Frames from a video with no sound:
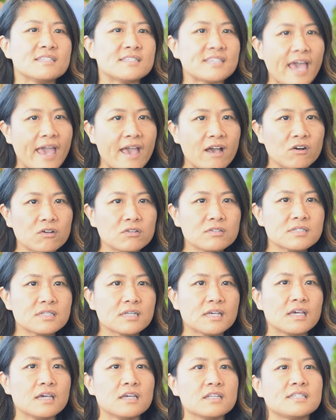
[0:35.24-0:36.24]
sales
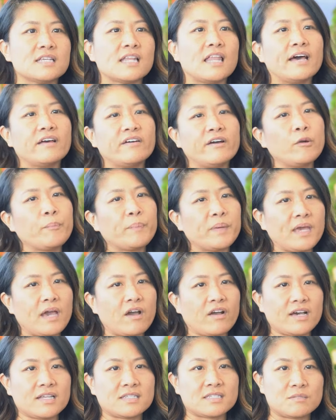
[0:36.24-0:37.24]
to helping
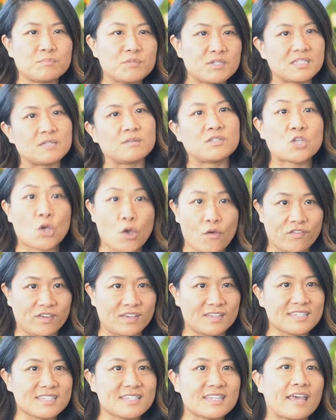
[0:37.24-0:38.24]
our customers
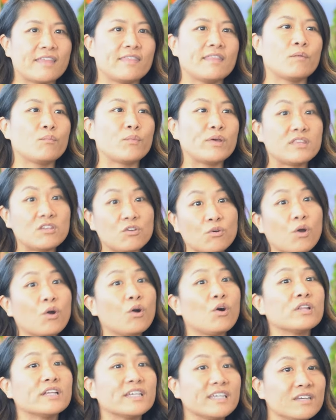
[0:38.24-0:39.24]
service. And then when you're
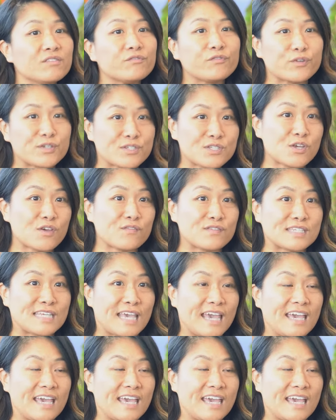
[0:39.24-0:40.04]
calling in for a service